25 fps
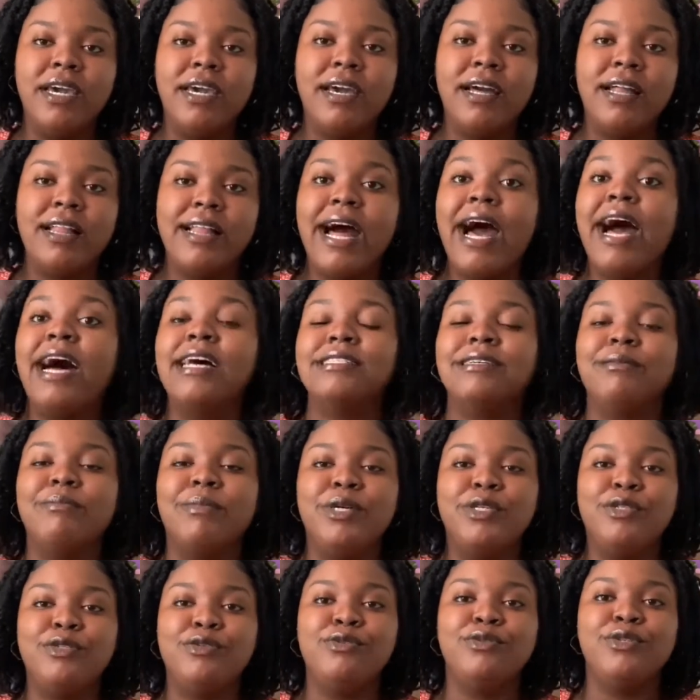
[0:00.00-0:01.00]
class and my
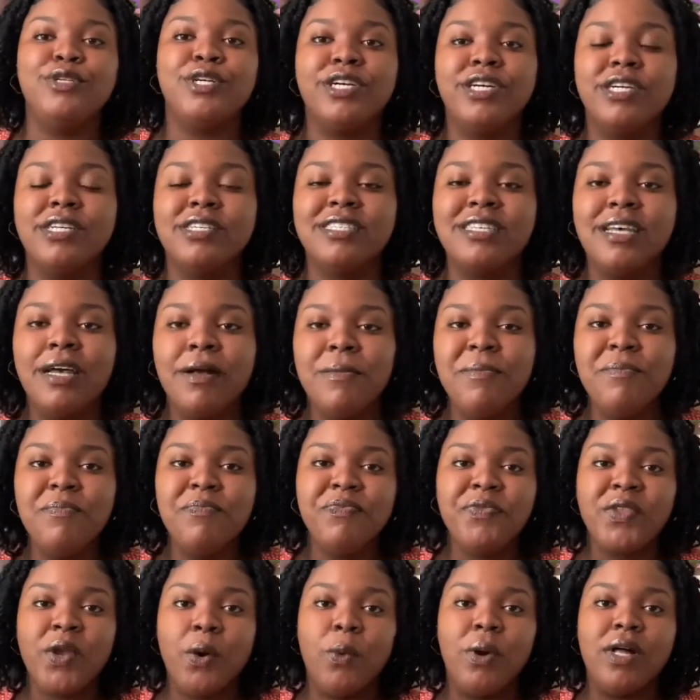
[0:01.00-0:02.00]
tutors
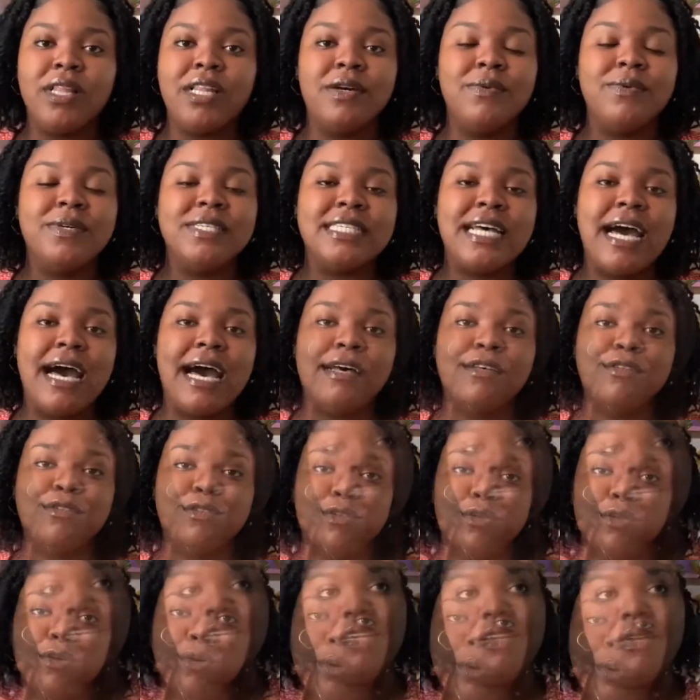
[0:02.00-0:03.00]
while I was at
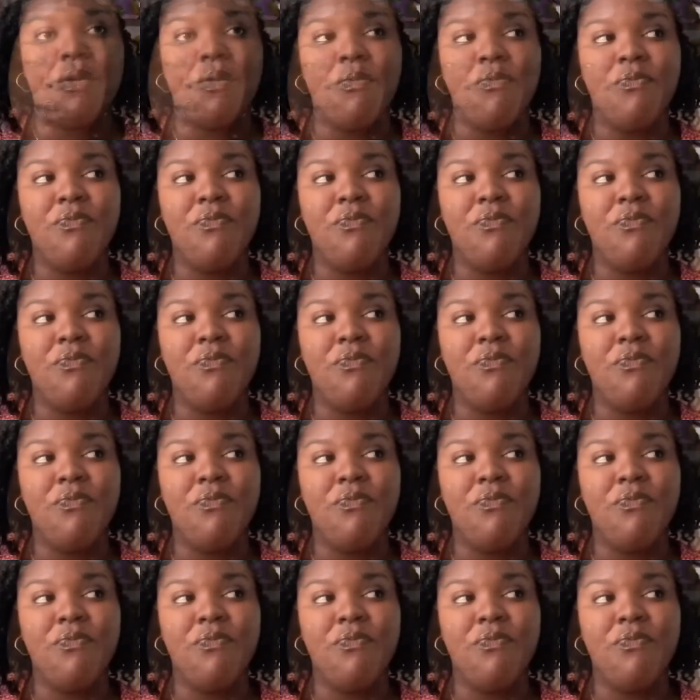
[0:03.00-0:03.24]
school.